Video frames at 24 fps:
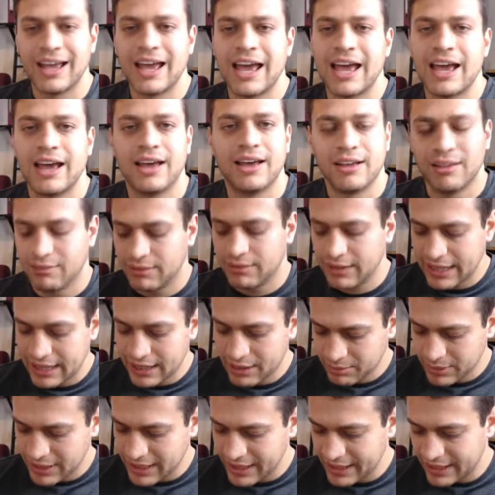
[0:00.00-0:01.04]
let
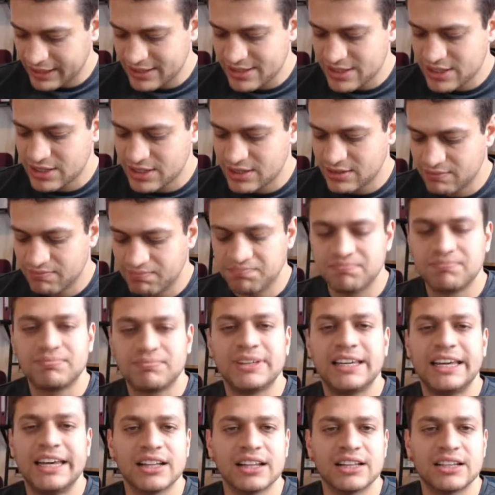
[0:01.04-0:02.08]
him like
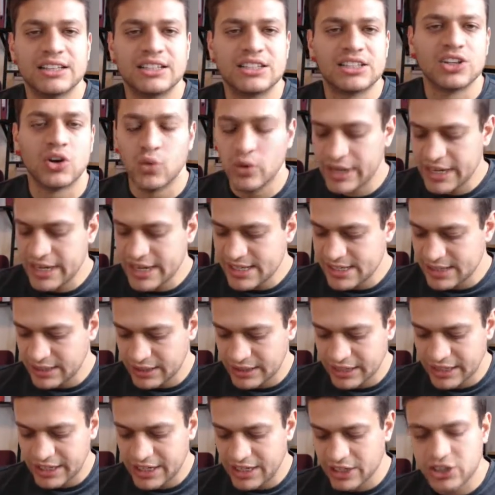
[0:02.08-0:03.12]
kill it so easy.
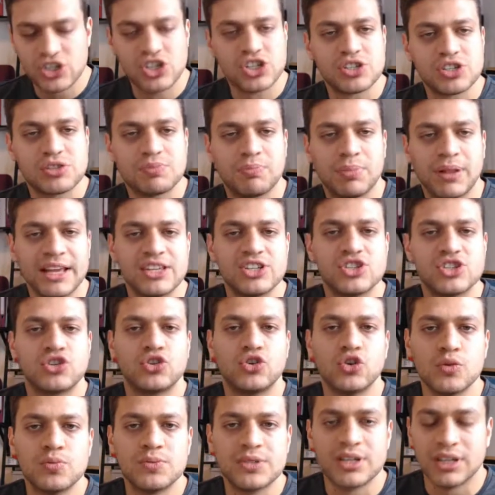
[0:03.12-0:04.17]
He could just place
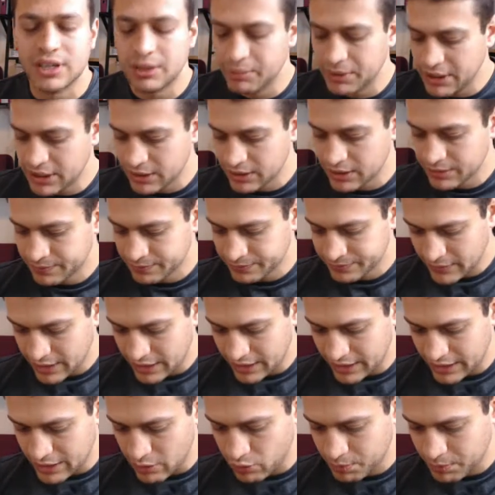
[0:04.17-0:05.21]
troops in the middle
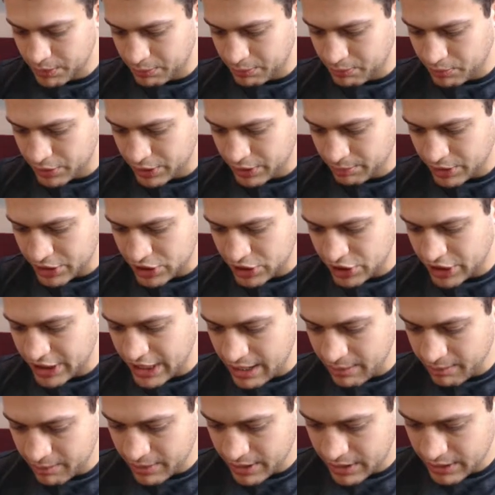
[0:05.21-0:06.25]
and that would be pretty much
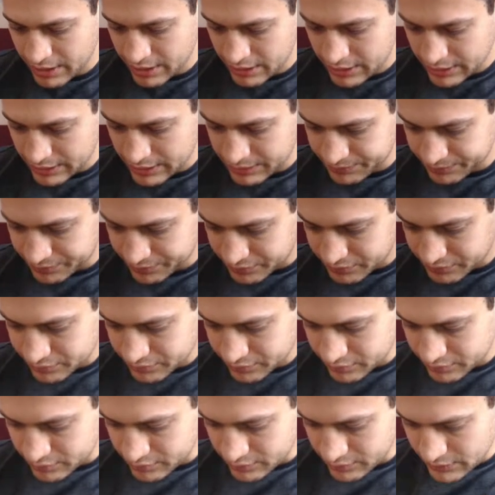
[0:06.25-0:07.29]
game.
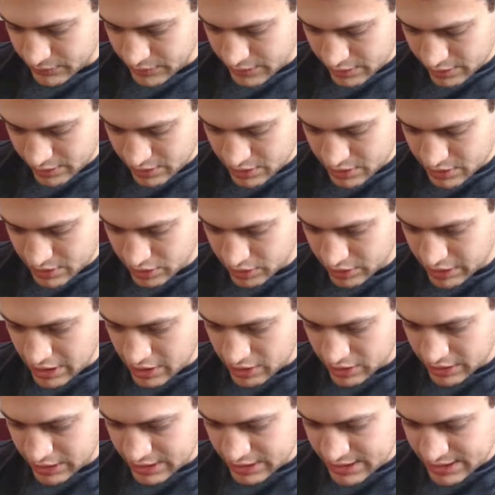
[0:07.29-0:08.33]
So now
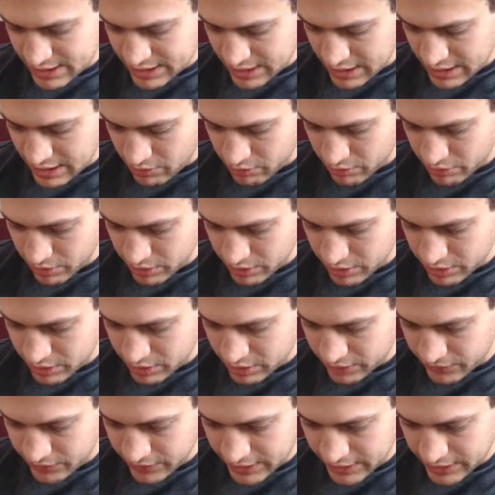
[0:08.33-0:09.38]
let's see how we want to
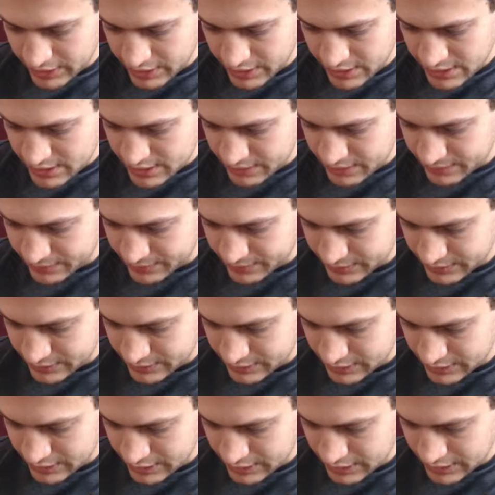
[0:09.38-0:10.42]
defend this.
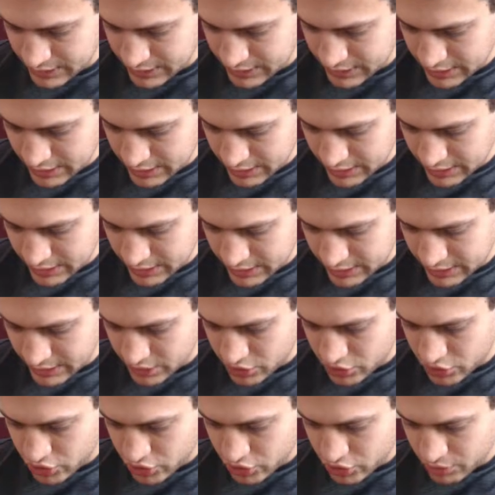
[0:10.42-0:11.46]

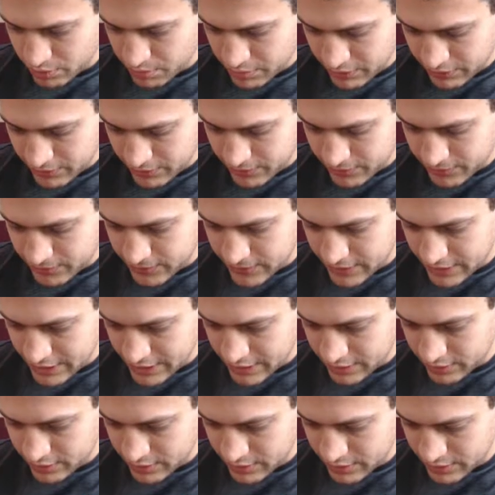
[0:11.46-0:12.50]
Should be
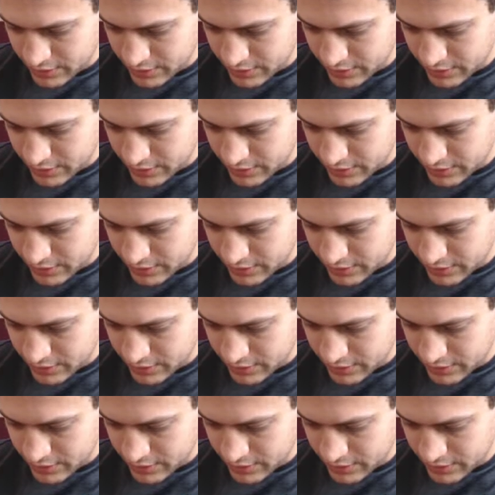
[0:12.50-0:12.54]
fine,